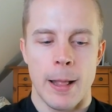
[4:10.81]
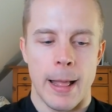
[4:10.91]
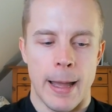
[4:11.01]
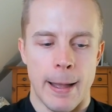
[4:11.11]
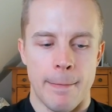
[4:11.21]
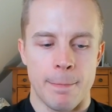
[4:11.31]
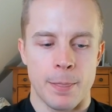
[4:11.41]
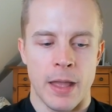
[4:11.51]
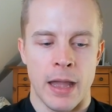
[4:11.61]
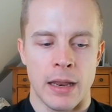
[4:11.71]
Um,
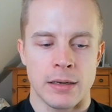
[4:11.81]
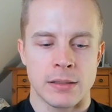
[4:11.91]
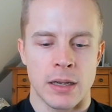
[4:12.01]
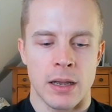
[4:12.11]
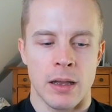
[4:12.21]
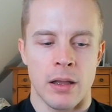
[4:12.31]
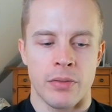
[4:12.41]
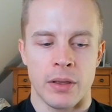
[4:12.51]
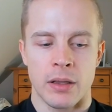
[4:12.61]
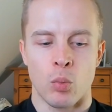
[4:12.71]
and uh, I
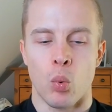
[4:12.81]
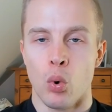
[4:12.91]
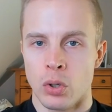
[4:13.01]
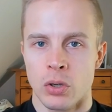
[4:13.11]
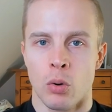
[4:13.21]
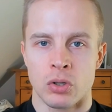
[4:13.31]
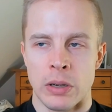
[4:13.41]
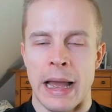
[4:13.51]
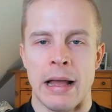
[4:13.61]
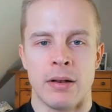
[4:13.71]
think it would also
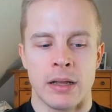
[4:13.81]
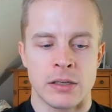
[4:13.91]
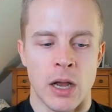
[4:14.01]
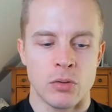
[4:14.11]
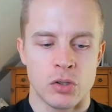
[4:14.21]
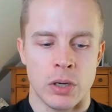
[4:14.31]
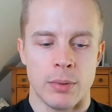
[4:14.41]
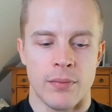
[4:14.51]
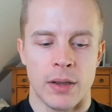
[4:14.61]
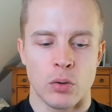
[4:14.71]
have like a downstream
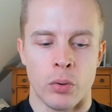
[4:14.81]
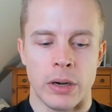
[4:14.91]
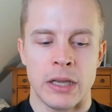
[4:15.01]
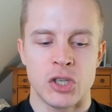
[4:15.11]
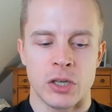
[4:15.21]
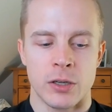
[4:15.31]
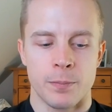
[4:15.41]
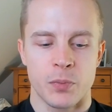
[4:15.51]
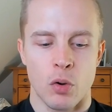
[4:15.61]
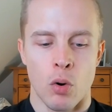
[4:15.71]
effect on aging
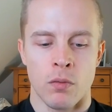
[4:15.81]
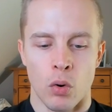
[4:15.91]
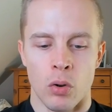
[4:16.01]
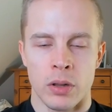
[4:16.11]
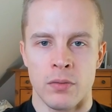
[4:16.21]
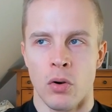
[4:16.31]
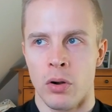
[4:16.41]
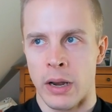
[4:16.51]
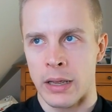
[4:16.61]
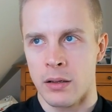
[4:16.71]
overall if you're
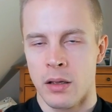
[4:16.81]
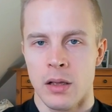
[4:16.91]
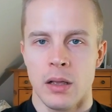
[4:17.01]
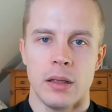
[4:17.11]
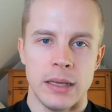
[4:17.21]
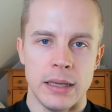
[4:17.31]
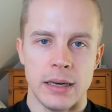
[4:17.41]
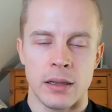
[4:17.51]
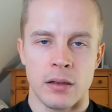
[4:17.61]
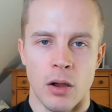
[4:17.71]
like
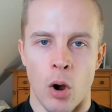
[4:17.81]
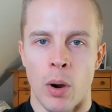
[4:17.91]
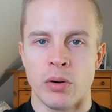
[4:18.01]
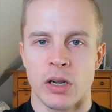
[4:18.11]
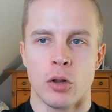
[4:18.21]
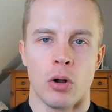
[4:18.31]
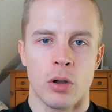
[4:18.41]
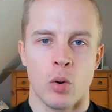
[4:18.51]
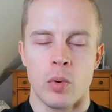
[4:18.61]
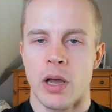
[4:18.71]
eating around the
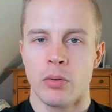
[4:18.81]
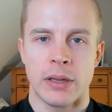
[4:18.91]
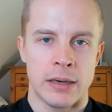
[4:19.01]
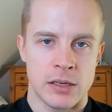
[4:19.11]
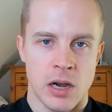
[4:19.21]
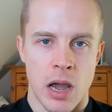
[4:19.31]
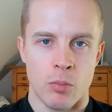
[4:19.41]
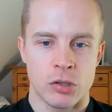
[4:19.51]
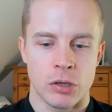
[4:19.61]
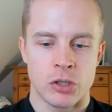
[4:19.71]
clock without any time
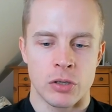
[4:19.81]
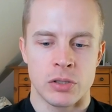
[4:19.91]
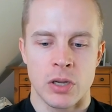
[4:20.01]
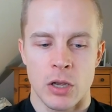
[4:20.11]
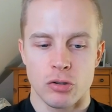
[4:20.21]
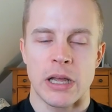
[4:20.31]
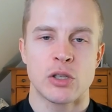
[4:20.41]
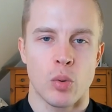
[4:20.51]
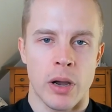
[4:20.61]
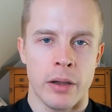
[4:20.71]
restrictions. So that's
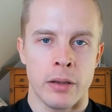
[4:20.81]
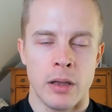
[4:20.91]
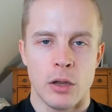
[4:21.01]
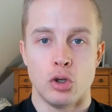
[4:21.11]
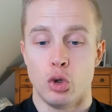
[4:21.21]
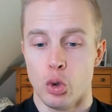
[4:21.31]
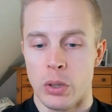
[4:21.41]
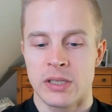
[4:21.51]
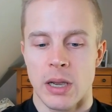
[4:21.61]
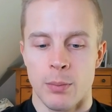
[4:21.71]
why
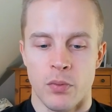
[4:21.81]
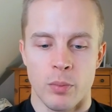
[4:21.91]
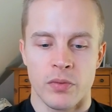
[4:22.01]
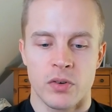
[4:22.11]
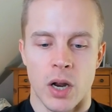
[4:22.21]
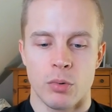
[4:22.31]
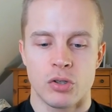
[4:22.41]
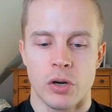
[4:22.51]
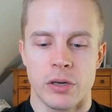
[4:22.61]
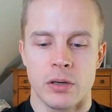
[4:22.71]
doing some form of time
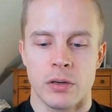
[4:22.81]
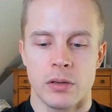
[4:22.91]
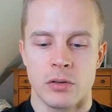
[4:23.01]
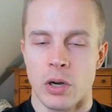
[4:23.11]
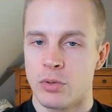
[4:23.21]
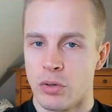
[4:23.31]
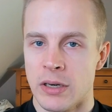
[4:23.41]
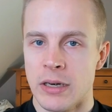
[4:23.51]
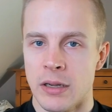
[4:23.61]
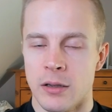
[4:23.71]
restricted, time restricted
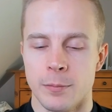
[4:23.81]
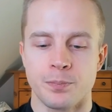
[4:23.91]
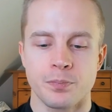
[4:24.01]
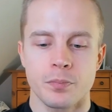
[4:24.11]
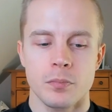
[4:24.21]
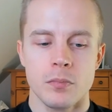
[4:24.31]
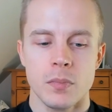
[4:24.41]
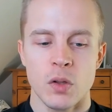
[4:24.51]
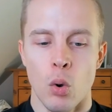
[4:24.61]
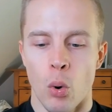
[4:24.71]
eating
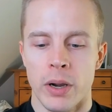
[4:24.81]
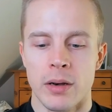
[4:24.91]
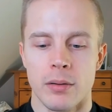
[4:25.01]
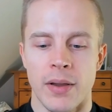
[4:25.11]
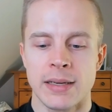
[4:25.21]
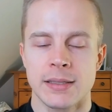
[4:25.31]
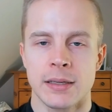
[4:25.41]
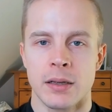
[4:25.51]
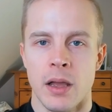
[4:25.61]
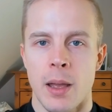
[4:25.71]
or intermittent
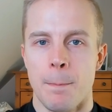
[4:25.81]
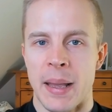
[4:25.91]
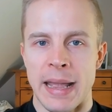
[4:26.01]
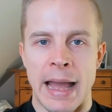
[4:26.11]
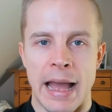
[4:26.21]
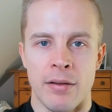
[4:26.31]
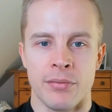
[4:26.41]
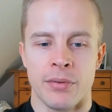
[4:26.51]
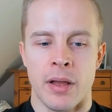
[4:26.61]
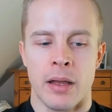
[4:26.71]
fasting may have,
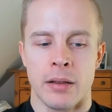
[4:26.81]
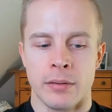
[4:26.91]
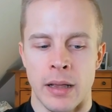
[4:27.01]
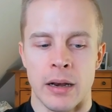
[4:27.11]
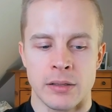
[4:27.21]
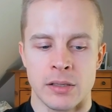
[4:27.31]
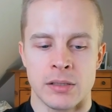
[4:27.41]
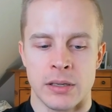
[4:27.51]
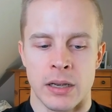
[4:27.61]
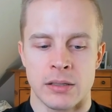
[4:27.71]
uh, yeah, like
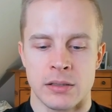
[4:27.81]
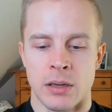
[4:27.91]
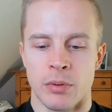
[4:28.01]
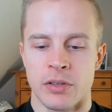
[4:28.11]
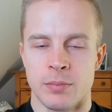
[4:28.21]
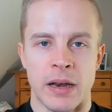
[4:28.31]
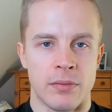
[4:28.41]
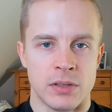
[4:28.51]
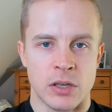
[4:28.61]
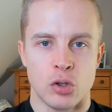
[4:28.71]
just uh, some of these
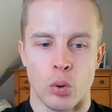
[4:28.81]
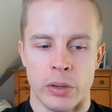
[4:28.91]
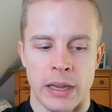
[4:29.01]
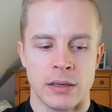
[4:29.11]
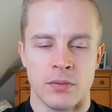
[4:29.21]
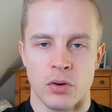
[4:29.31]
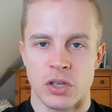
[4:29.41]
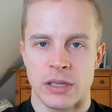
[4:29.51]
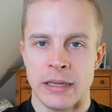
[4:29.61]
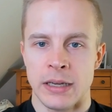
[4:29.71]
benefits that you don't get if you're
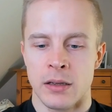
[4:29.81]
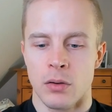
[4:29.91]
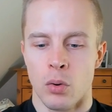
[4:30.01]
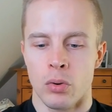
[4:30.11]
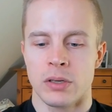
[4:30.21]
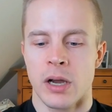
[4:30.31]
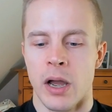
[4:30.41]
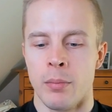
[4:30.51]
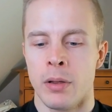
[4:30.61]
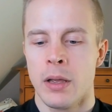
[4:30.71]
just eating all the
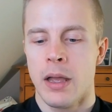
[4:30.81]
time.